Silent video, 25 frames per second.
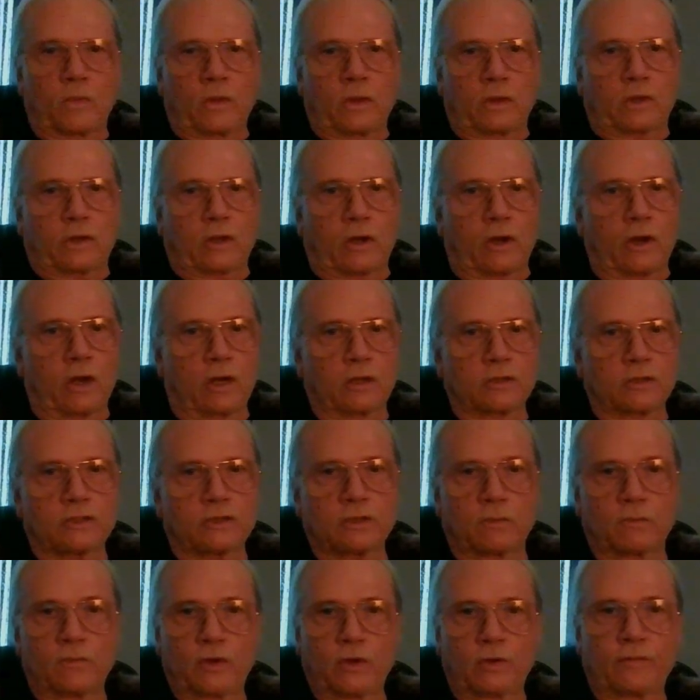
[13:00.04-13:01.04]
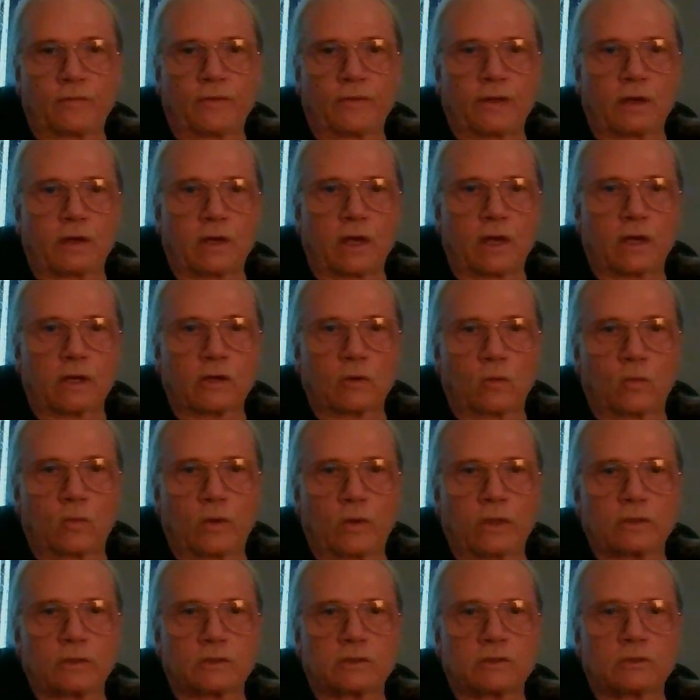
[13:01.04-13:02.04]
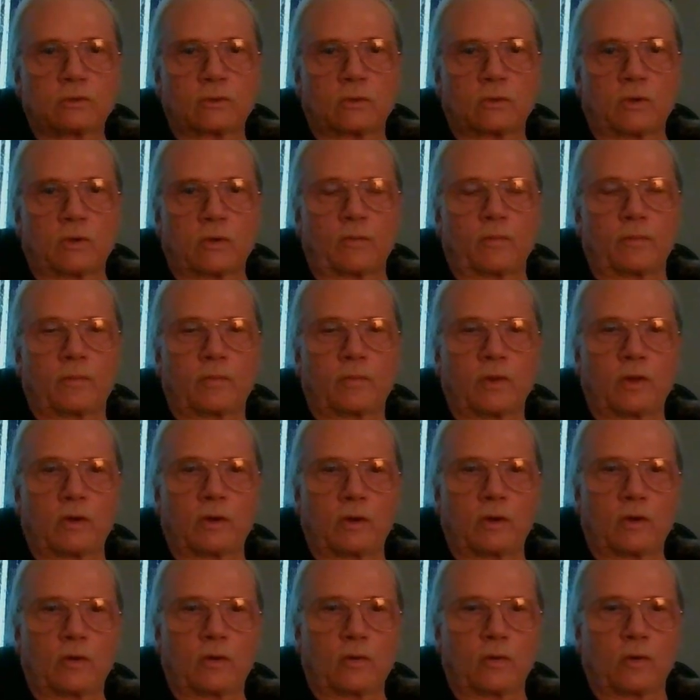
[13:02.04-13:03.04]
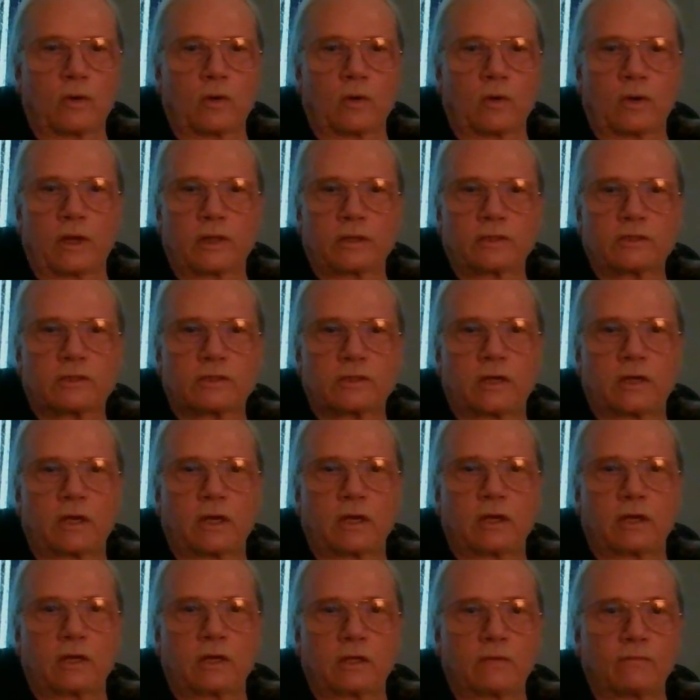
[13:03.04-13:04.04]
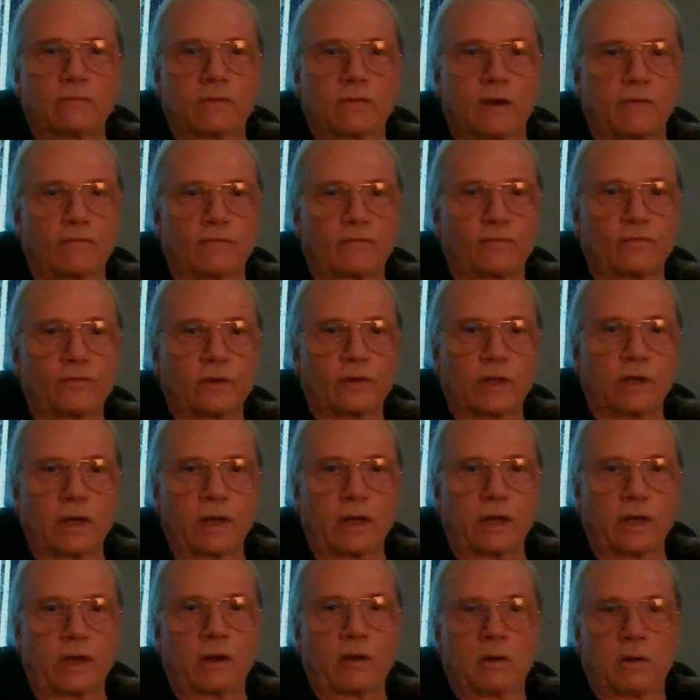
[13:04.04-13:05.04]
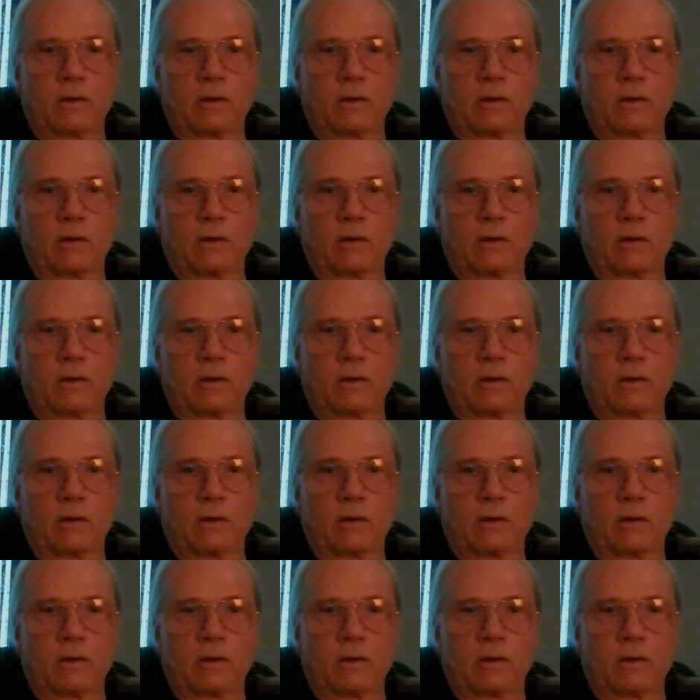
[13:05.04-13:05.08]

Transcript: it can also move in like a windstorm, you know, or let's say even a flood.